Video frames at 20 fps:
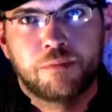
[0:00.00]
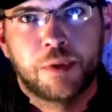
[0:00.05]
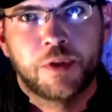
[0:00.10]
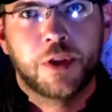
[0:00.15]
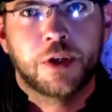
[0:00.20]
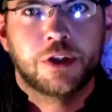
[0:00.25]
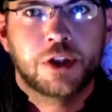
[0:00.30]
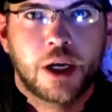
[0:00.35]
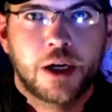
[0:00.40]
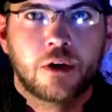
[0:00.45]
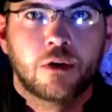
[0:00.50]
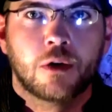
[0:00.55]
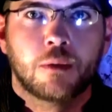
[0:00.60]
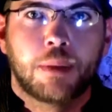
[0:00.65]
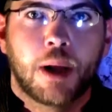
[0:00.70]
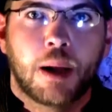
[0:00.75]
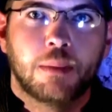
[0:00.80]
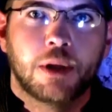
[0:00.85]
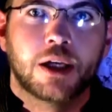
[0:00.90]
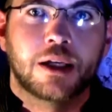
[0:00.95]
but the general
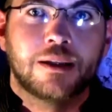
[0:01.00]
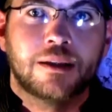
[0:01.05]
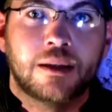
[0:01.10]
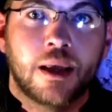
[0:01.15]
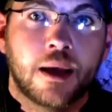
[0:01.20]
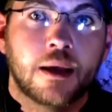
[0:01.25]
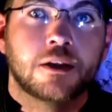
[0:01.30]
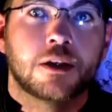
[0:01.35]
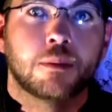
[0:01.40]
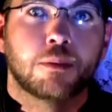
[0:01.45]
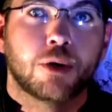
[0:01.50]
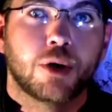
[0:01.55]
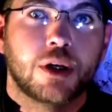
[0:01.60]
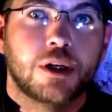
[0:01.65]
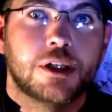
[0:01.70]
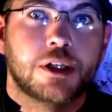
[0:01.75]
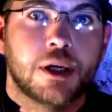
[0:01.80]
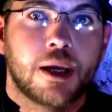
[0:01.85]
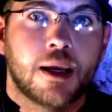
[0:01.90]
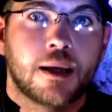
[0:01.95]
public does
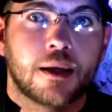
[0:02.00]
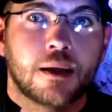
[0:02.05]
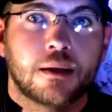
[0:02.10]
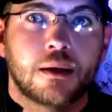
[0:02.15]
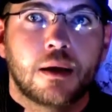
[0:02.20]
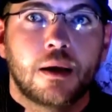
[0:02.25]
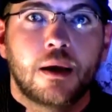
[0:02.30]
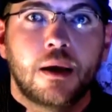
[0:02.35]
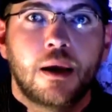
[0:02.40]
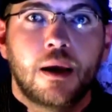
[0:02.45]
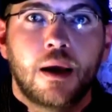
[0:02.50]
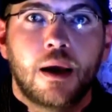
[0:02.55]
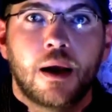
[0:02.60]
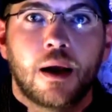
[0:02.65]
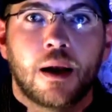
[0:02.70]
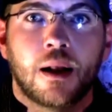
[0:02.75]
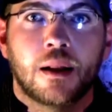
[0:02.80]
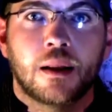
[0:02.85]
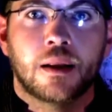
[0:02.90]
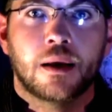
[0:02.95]
appreciate it.
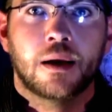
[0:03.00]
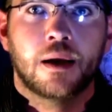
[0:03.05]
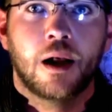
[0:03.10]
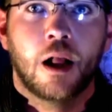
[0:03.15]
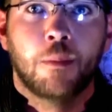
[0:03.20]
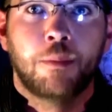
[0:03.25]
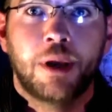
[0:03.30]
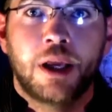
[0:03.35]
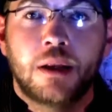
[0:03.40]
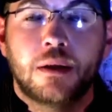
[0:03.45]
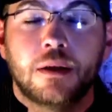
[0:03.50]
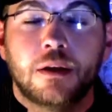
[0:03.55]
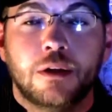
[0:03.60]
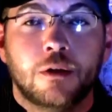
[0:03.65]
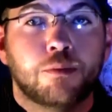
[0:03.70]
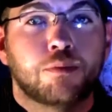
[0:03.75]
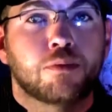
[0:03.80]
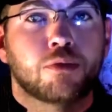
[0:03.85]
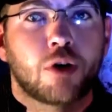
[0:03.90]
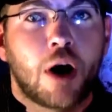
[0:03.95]
I'll bet
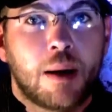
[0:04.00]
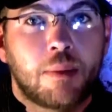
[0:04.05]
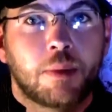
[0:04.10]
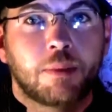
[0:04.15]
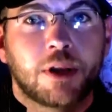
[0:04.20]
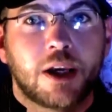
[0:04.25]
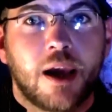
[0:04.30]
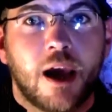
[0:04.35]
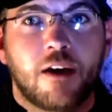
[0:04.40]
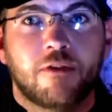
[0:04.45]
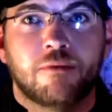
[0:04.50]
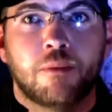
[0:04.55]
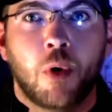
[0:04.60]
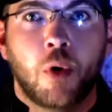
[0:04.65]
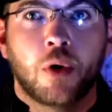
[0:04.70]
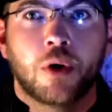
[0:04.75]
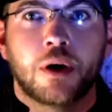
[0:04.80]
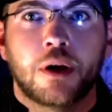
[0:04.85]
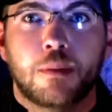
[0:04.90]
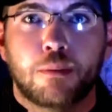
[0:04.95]
you probably have
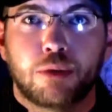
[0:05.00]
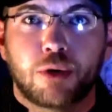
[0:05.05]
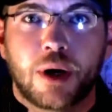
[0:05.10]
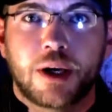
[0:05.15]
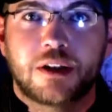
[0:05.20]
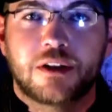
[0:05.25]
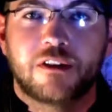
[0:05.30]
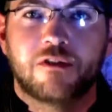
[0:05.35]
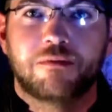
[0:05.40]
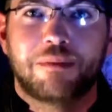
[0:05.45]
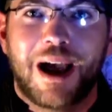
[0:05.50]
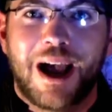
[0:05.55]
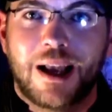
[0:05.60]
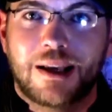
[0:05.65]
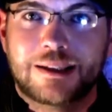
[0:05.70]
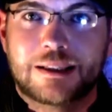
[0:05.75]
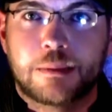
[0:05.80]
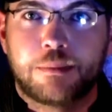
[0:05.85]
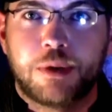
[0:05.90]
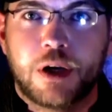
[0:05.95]
more impressive
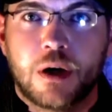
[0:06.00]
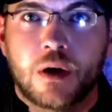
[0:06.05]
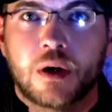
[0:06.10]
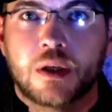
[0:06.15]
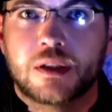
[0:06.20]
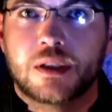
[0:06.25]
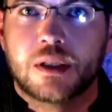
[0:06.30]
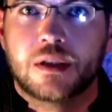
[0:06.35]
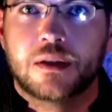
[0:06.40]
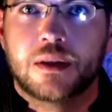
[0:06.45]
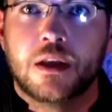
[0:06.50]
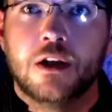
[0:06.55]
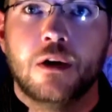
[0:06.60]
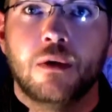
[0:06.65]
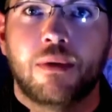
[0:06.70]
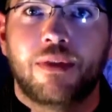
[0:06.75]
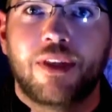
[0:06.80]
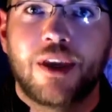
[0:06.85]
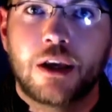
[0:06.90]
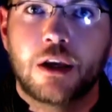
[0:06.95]
past appearances than you
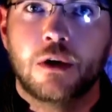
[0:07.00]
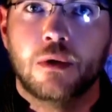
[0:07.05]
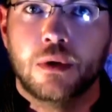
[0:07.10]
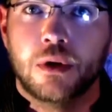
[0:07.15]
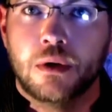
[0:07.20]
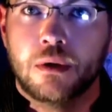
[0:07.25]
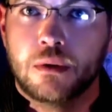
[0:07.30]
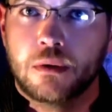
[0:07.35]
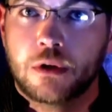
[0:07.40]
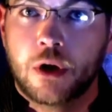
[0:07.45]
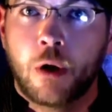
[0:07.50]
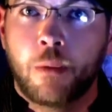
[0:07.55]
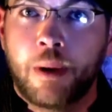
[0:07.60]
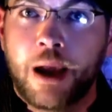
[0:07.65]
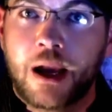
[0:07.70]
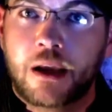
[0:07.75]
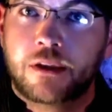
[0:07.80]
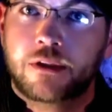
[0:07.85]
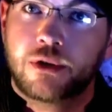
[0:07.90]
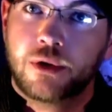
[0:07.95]
think you do. Go
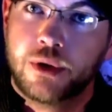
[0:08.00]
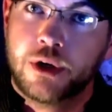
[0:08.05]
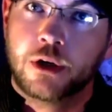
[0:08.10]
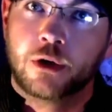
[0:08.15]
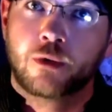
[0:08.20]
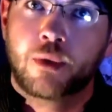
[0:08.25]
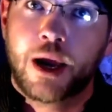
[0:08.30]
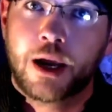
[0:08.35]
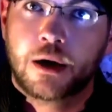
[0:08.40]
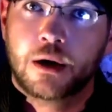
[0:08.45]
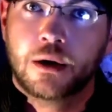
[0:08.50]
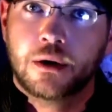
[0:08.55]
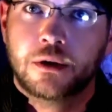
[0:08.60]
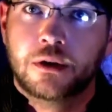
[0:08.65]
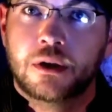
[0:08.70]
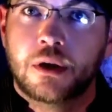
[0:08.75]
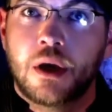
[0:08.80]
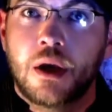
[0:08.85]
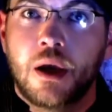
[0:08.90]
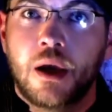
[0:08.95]
back through your
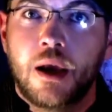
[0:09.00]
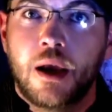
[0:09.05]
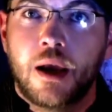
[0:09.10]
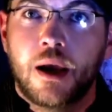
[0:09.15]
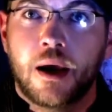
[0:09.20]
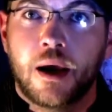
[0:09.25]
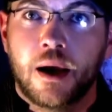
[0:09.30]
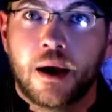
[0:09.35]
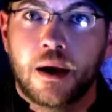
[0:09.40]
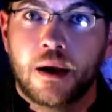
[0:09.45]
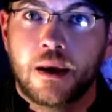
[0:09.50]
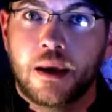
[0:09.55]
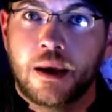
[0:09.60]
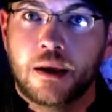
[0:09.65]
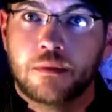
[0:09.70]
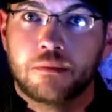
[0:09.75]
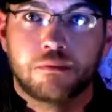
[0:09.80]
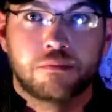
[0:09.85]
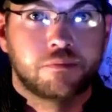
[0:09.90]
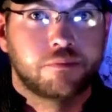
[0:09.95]
records
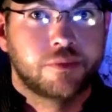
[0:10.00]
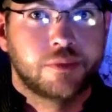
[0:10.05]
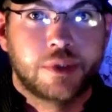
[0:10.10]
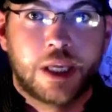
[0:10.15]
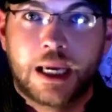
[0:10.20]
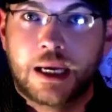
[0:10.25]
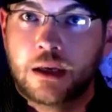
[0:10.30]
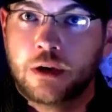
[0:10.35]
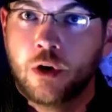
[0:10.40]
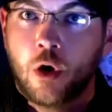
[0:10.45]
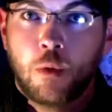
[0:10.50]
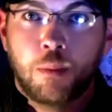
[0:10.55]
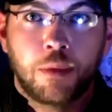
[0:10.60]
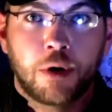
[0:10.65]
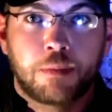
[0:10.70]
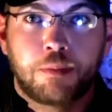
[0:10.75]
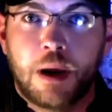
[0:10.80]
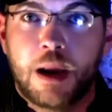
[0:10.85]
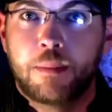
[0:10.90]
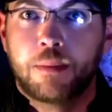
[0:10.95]
and take a
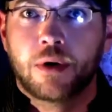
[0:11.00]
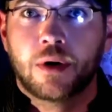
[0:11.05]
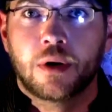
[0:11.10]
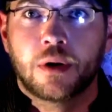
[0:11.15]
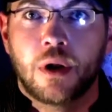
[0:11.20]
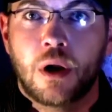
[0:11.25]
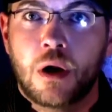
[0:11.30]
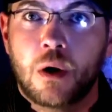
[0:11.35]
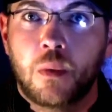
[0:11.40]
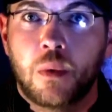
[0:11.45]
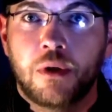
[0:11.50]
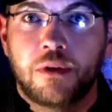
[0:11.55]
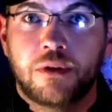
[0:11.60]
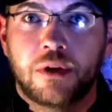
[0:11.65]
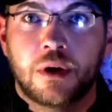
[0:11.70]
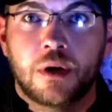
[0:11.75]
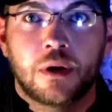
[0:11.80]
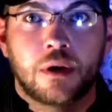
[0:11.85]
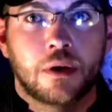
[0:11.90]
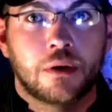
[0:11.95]
notebook paper along with
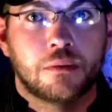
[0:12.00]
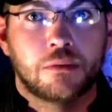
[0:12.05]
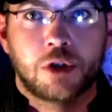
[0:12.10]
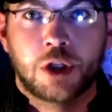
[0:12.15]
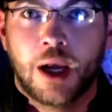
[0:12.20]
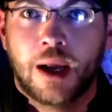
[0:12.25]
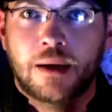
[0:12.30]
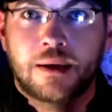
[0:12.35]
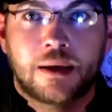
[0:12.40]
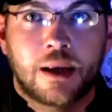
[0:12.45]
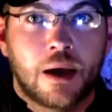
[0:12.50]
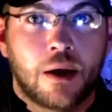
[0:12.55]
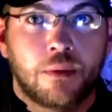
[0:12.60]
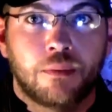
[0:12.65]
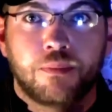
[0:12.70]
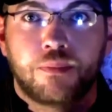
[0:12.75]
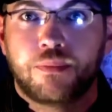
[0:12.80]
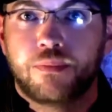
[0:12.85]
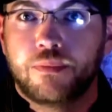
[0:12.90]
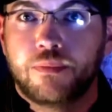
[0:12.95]
you and jot
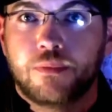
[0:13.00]
down